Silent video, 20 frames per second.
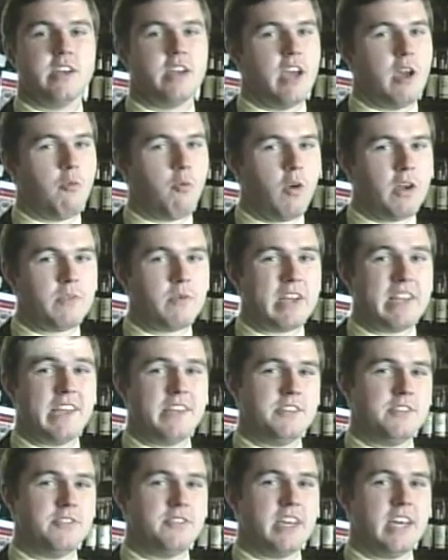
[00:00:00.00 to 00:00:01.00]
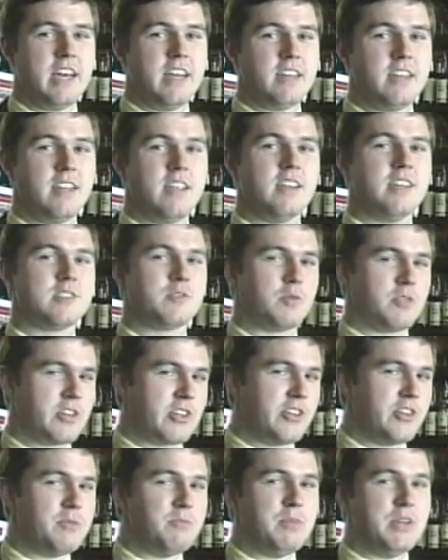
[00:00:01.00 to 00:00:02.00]
And one way they do that is with a
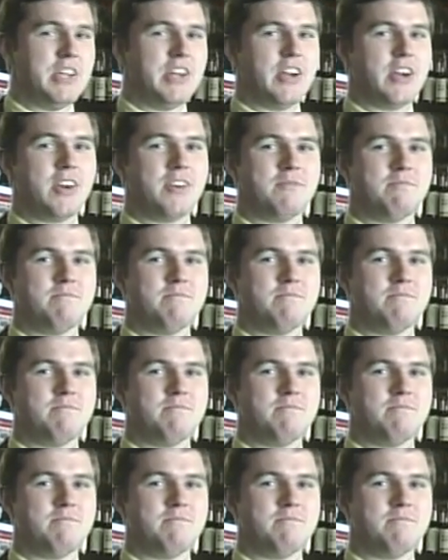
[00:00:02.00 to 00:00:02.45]
good beer.